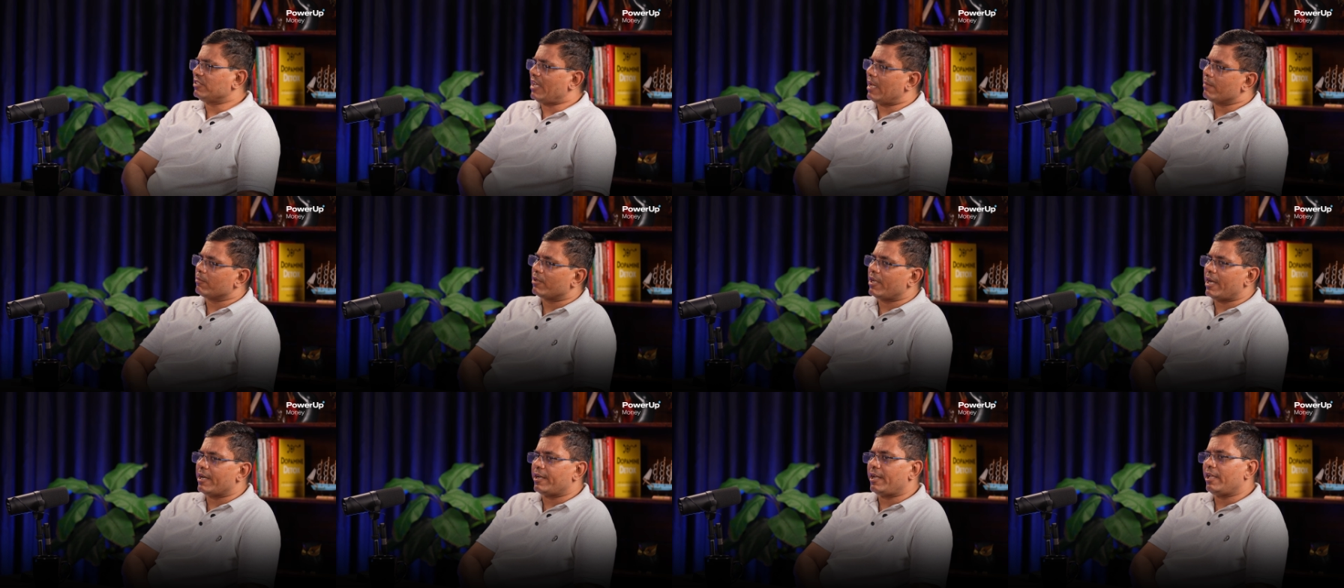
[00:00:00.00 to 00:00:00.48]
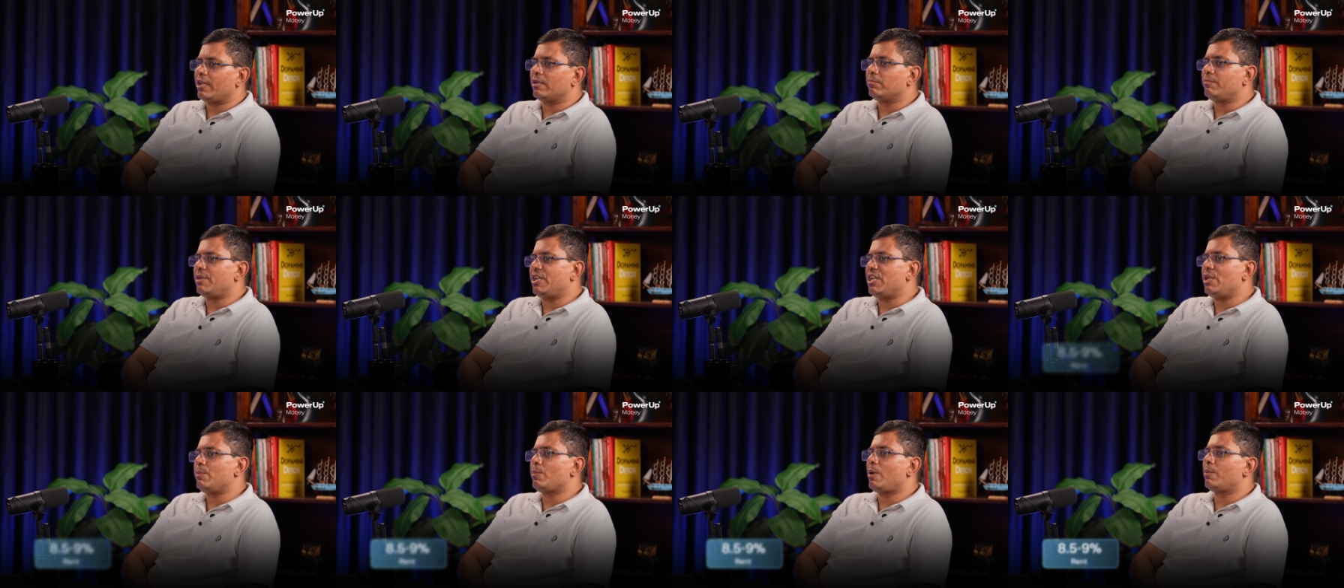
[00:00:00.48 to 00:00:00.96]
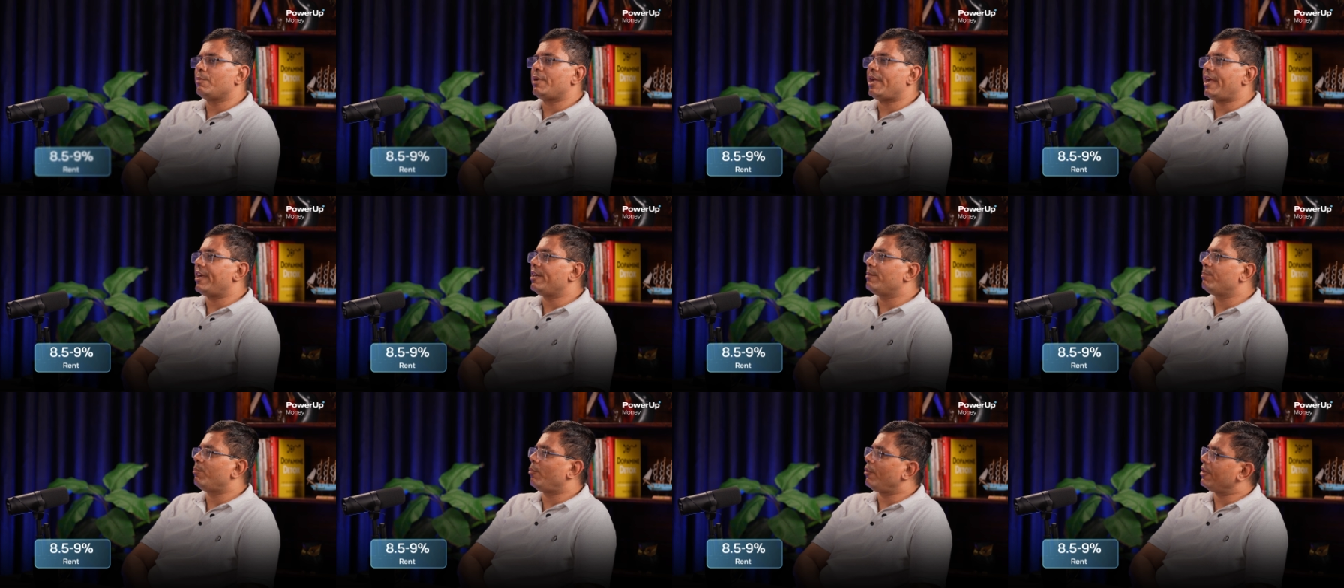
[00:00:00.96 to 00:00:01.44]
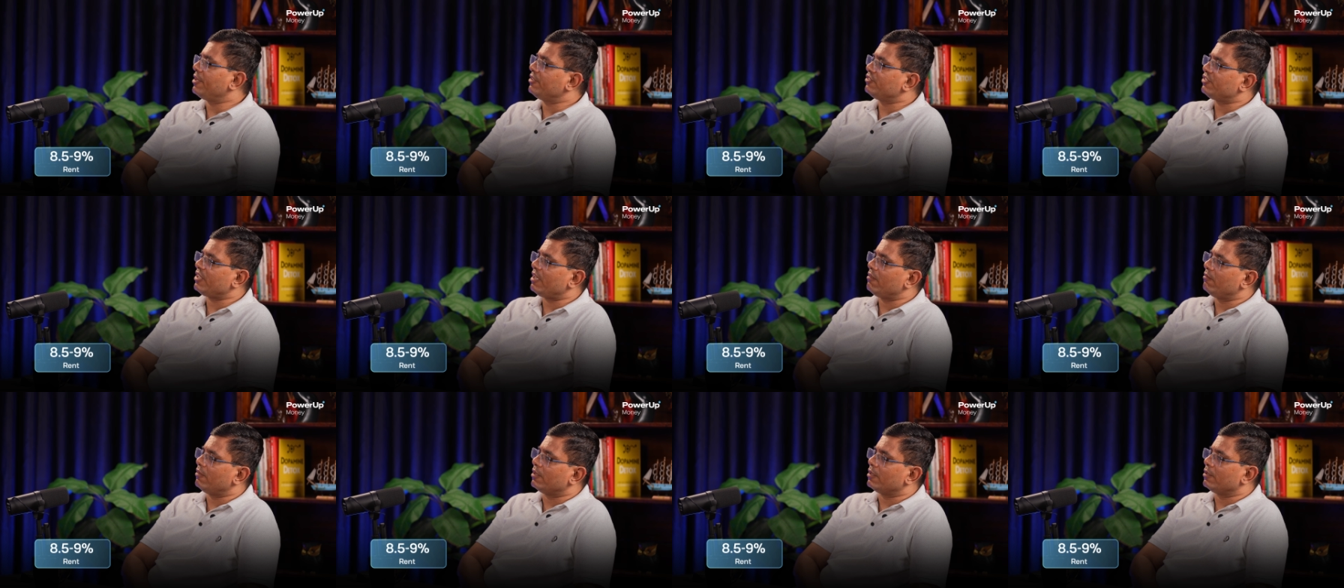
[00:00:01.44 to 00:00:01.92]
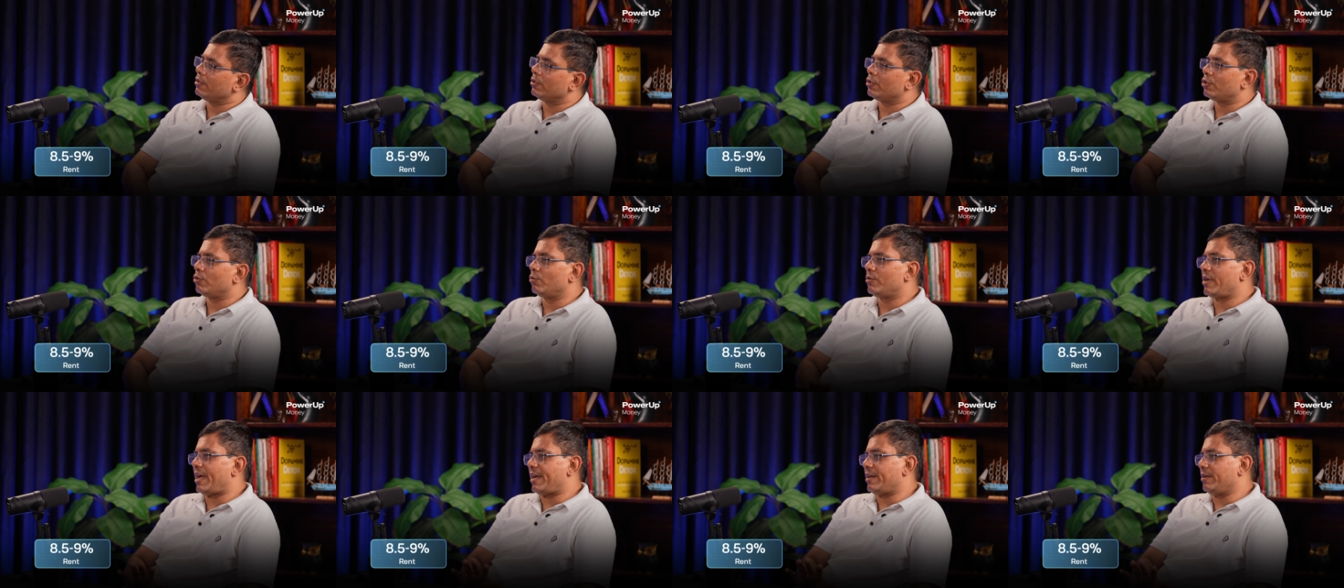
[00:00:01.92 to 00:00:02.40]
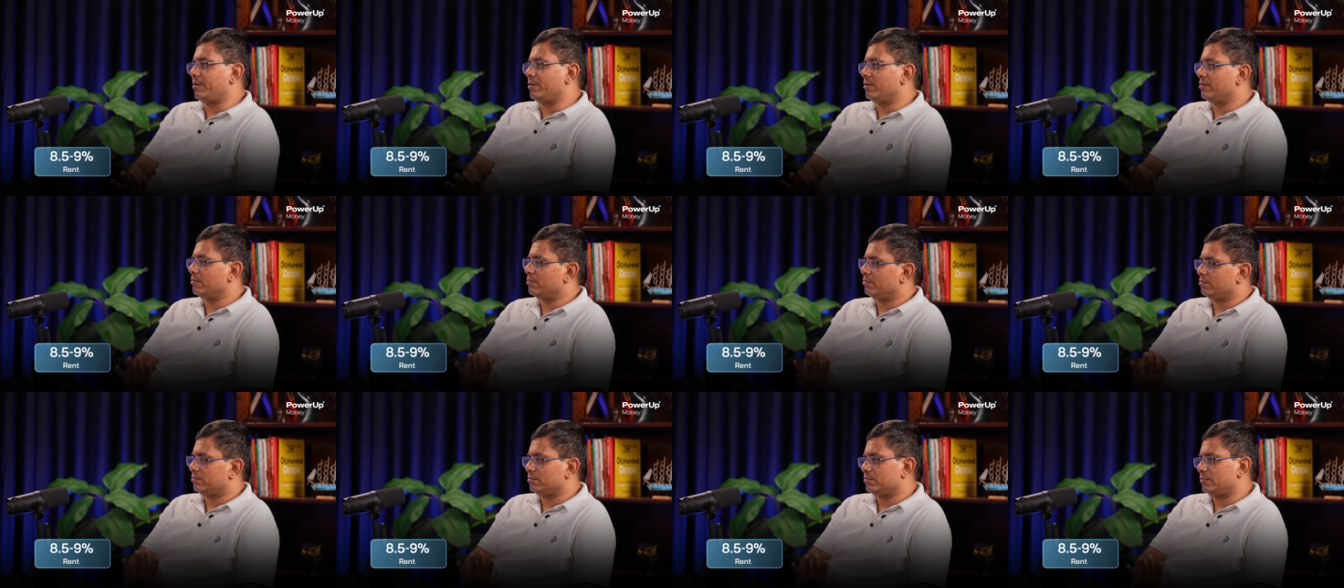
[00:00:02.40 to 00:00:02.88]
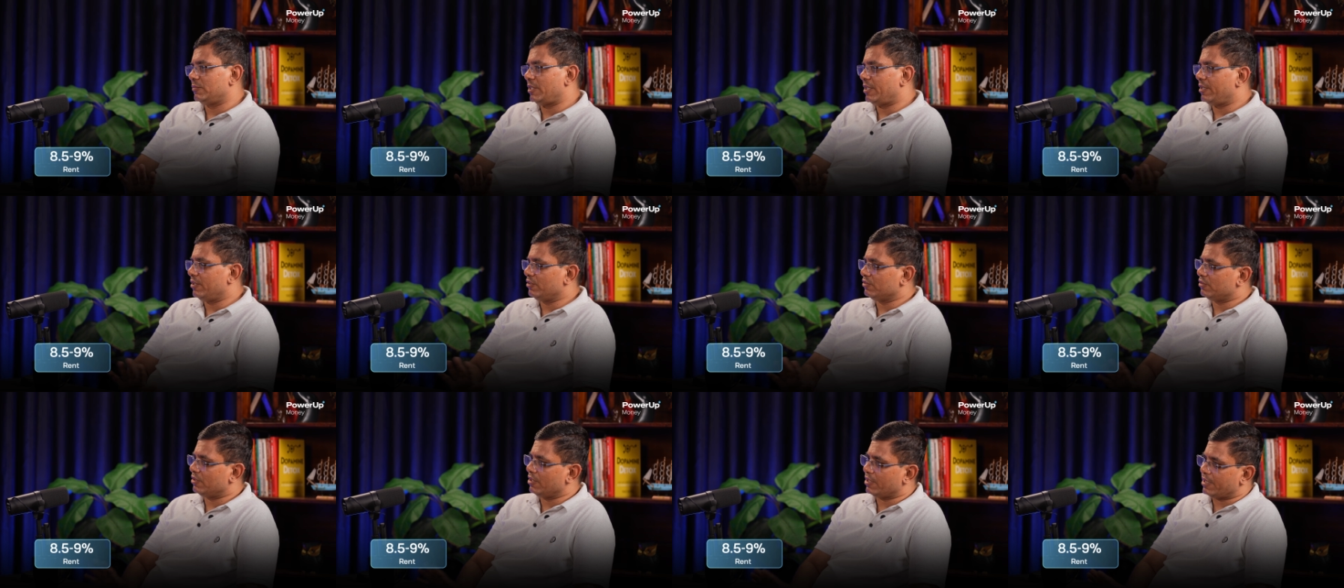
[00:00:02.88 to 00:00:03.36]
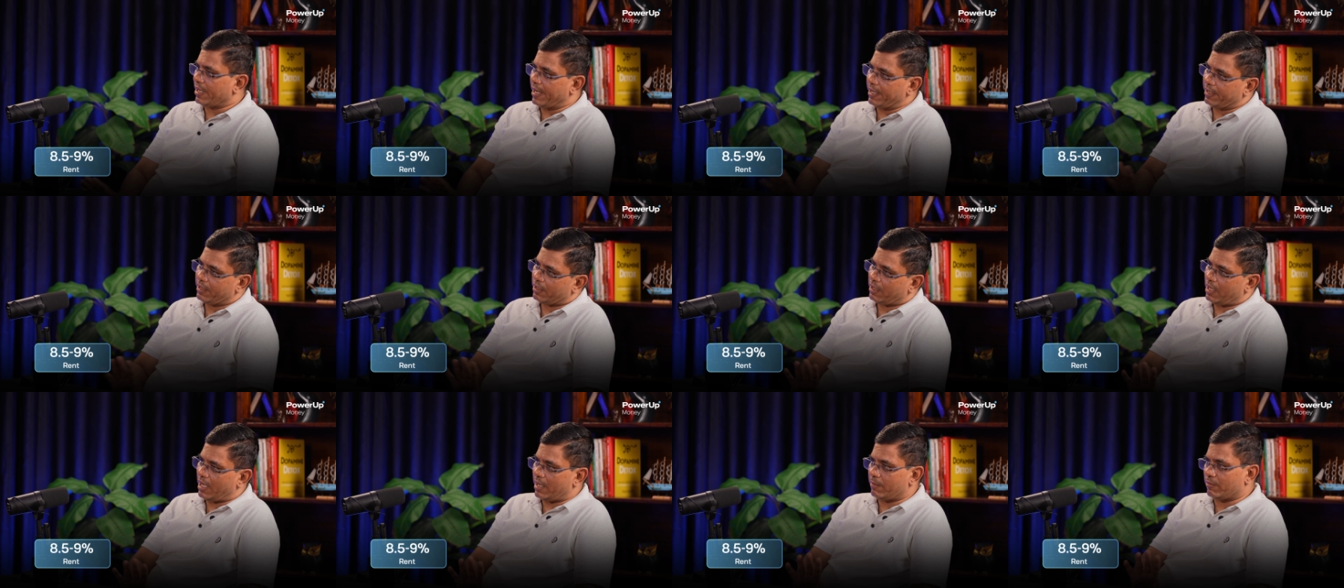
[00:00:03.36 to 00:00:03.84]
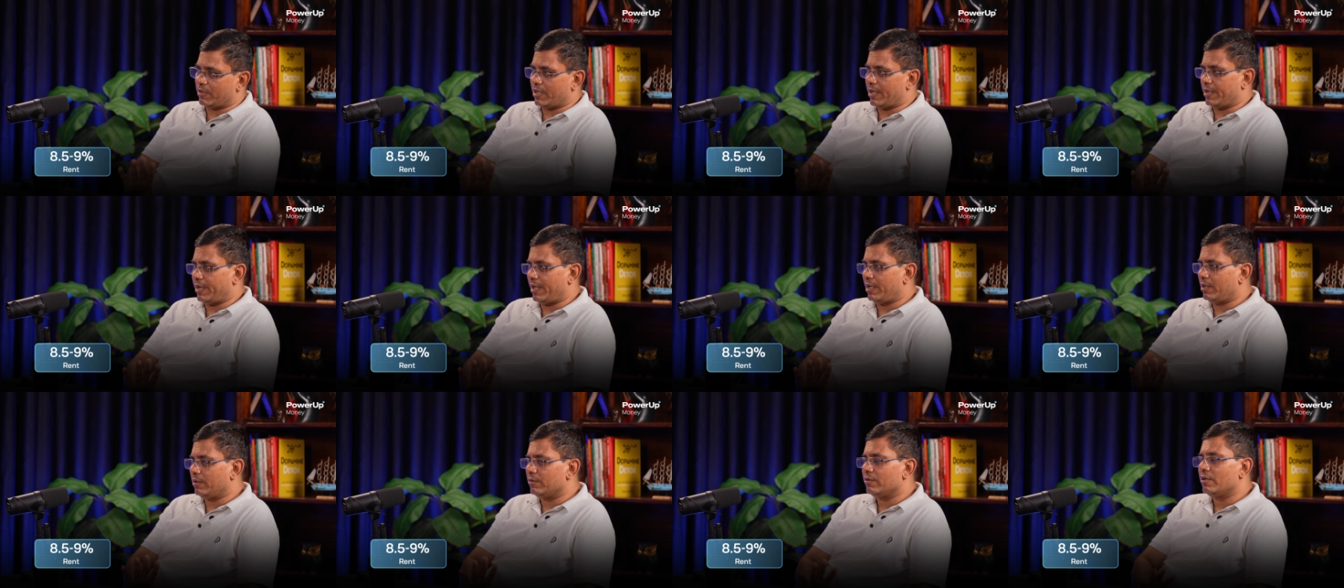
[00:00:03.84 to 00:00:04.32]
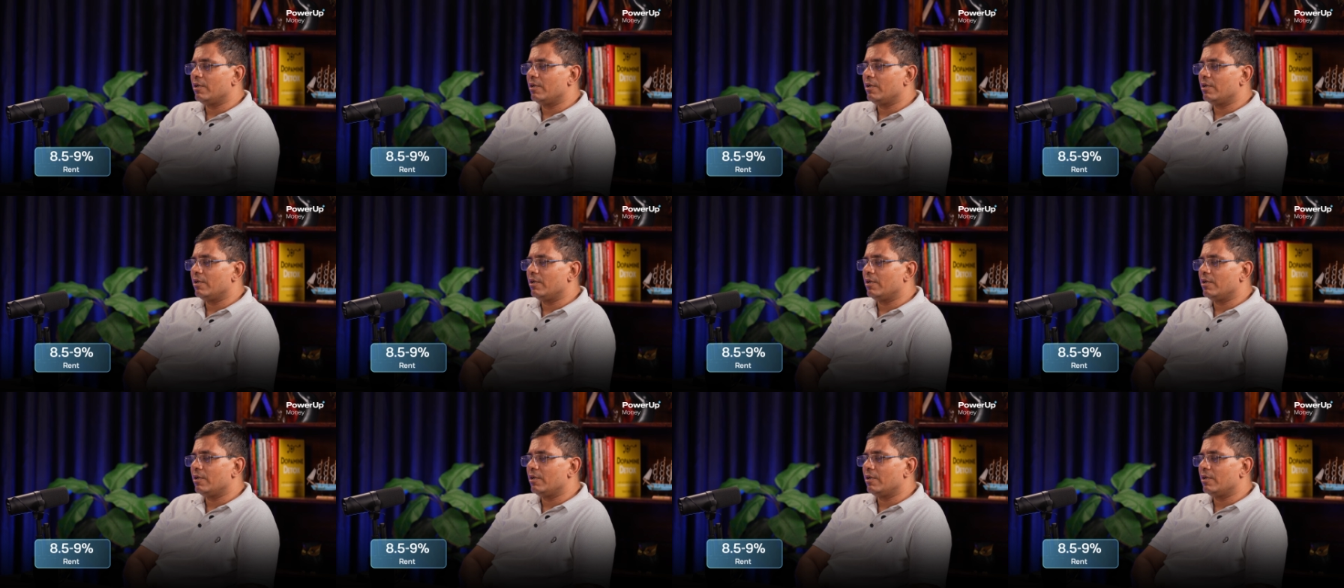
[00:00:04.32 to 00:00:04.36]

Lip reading: I'm getting minimum 8.7 to 9. That is the rent I'm getting.